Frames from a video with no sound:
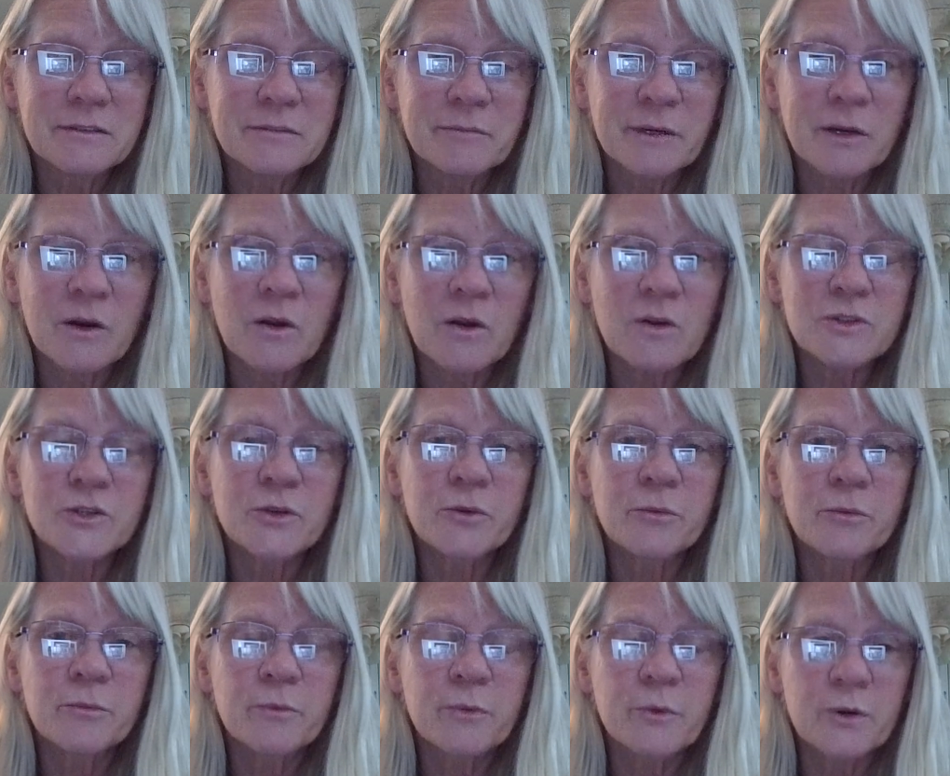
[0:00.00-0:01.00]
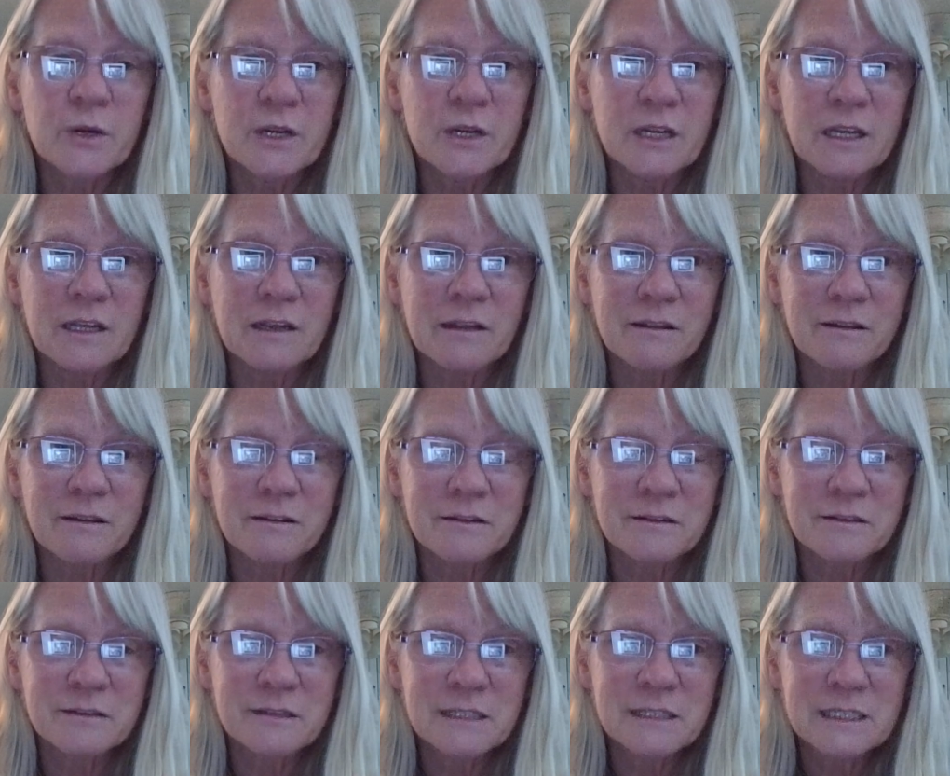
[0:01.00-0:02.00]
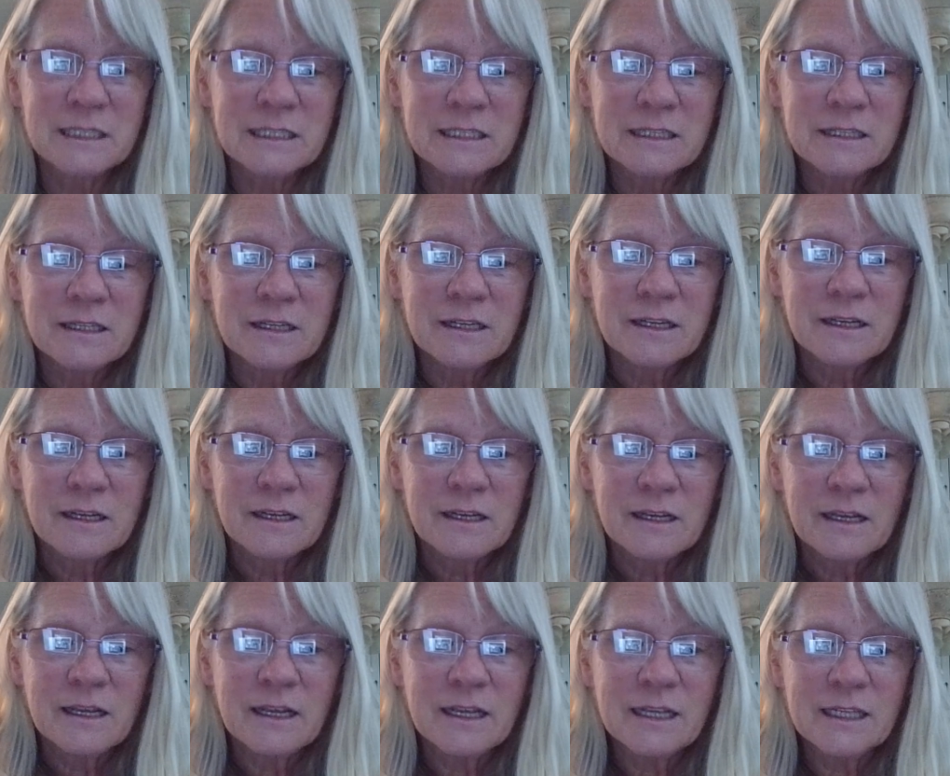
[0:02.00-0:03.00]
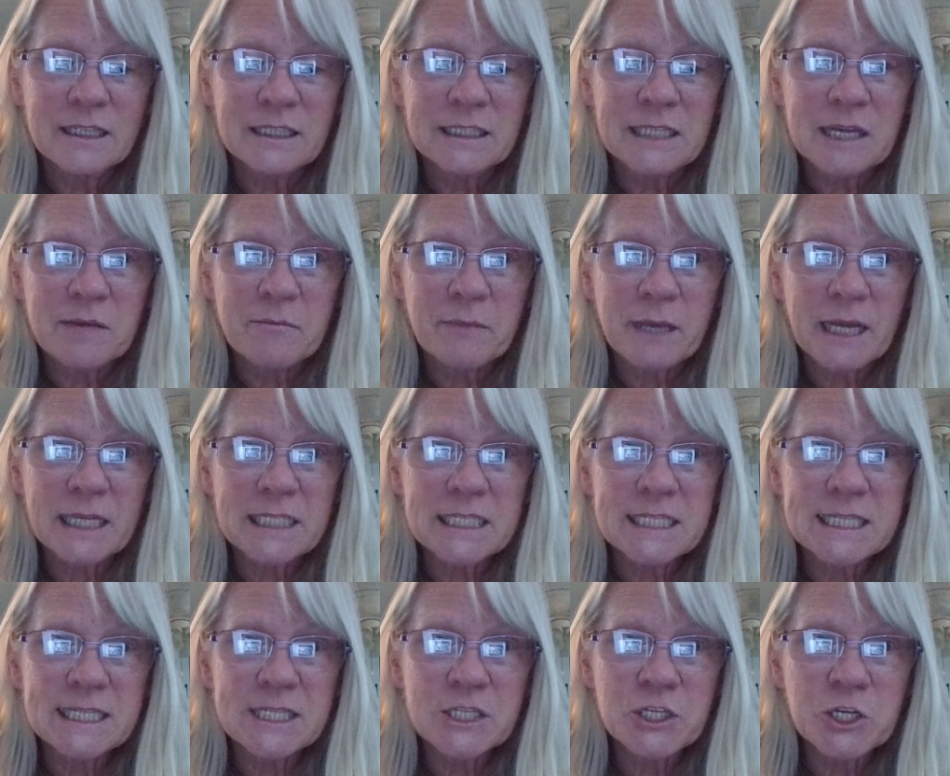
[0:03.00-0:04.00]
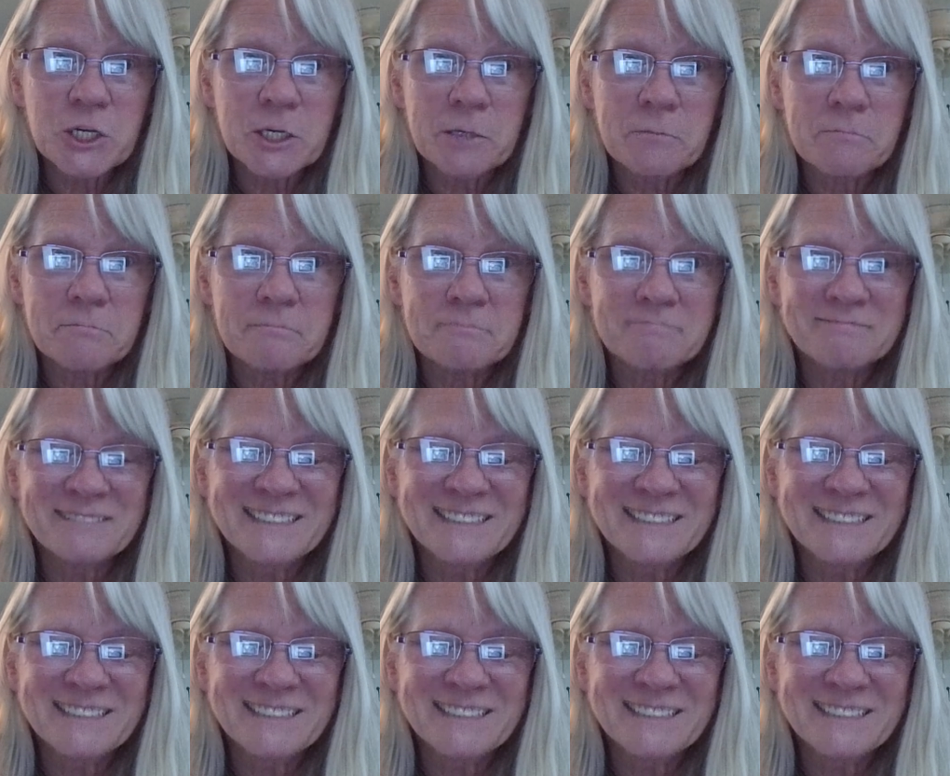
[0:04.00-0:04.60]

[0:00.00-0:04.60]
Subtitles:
but also breathe and get back to the gym.